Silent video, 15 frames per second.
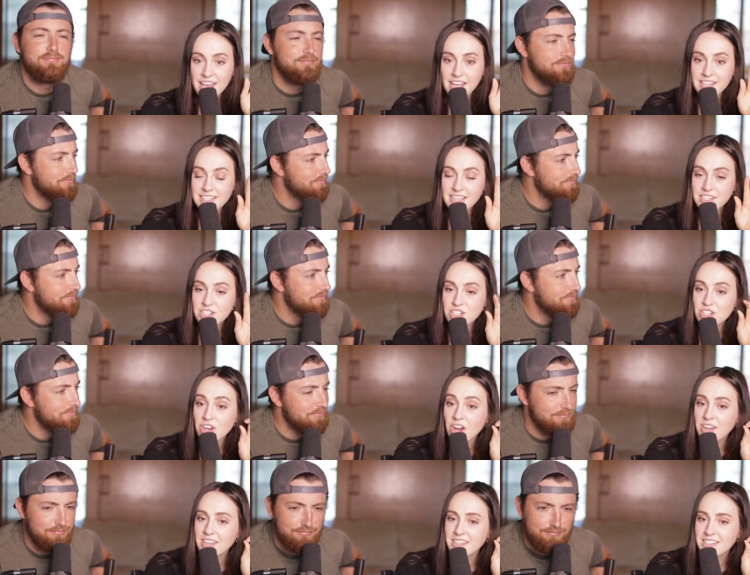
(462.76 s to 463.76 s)
Speaker 1: It says
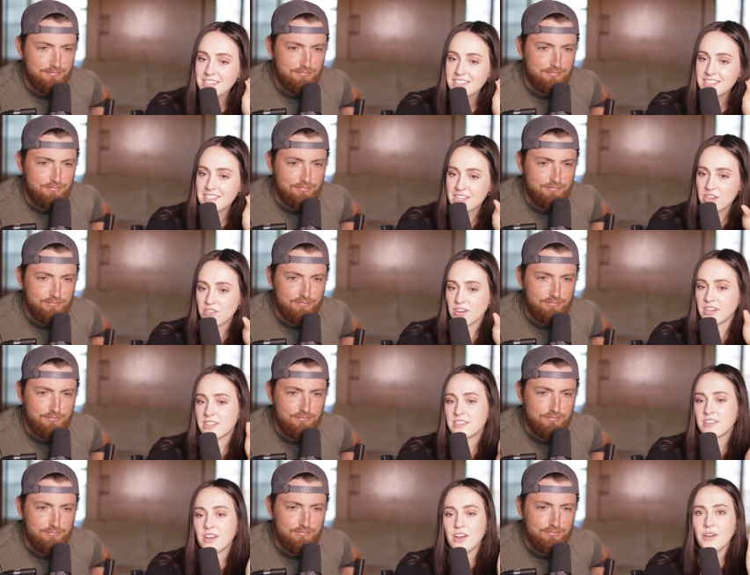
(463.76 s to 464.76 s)
shocking
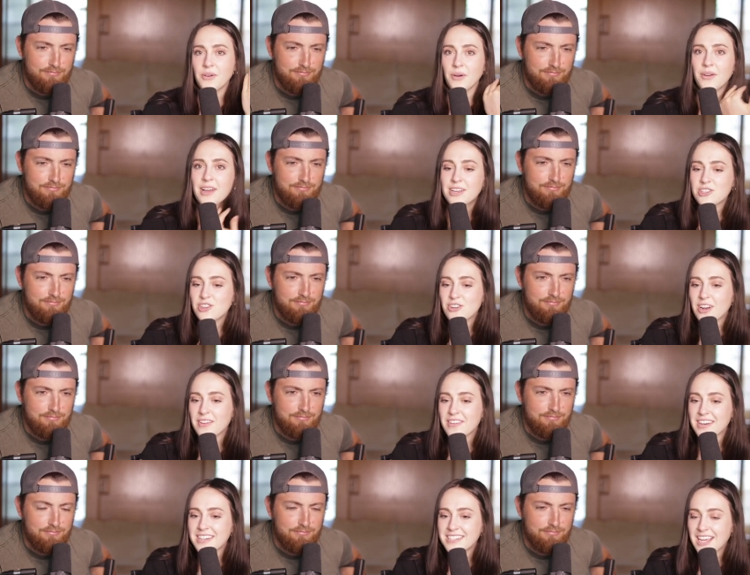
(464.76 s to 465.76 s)
secrets. Oh, okay. So you're
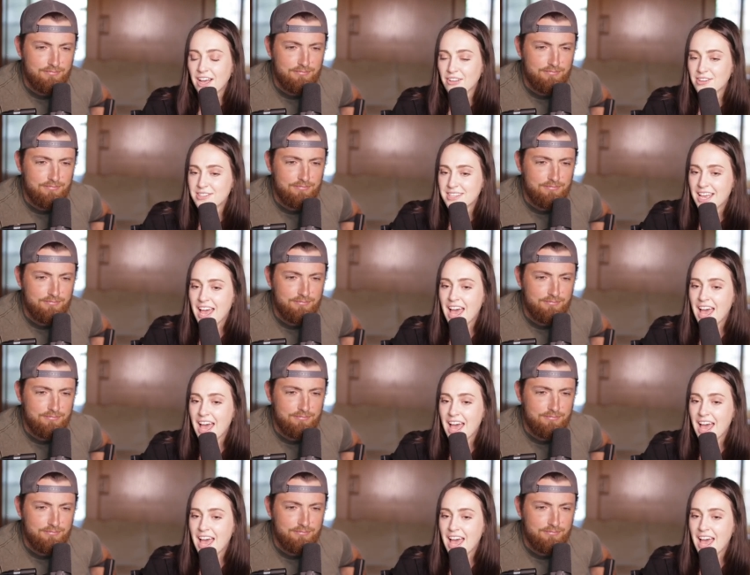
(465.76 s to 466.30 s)
not even gonna tell us